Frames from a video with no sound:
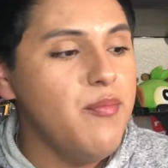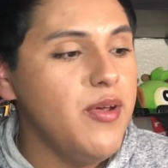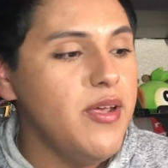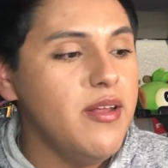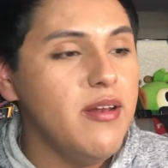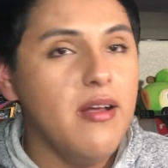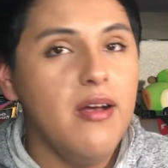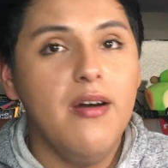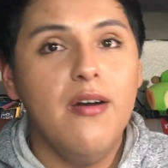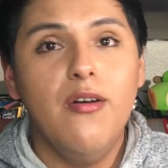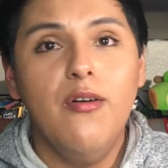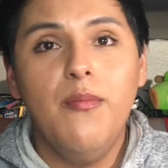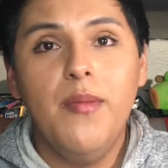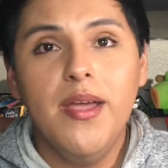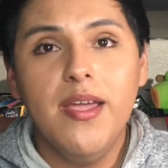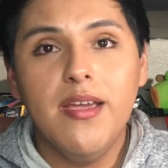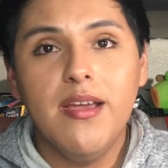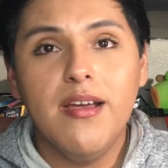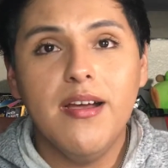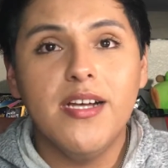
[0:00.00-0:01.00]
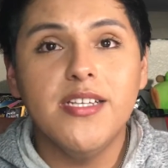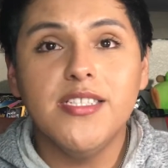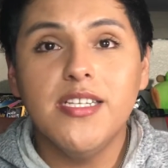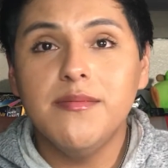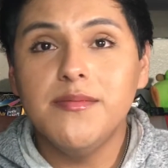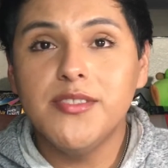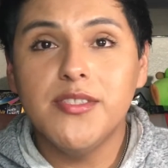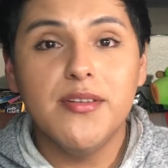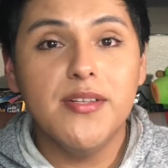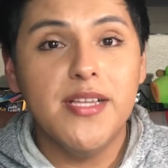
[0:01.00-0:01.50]
But oh my gosh,
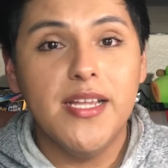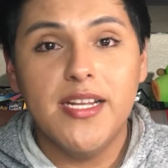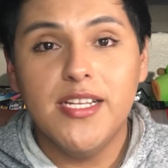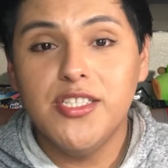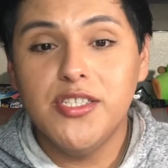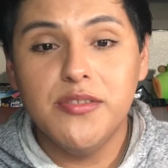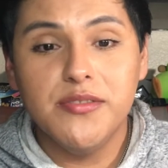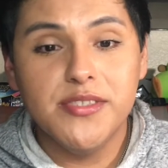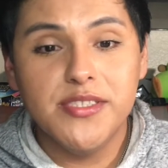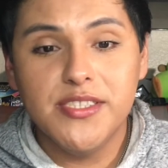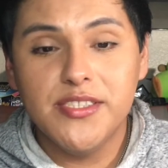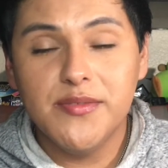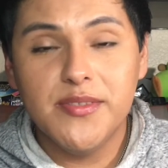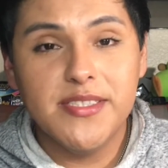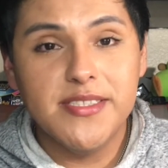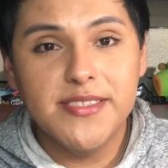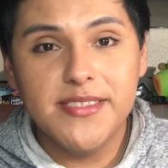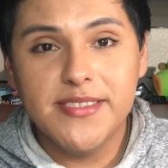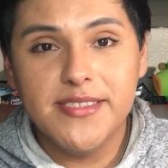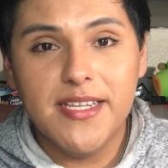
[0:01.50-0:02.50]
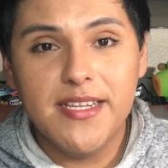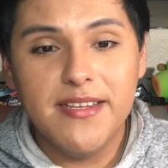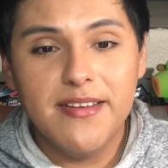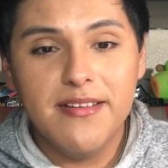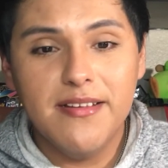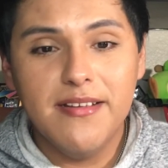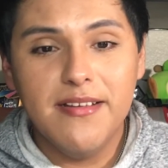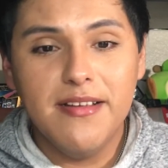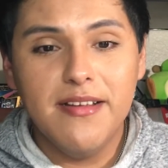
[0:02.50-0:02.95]
I'm so glad I chose this one instead.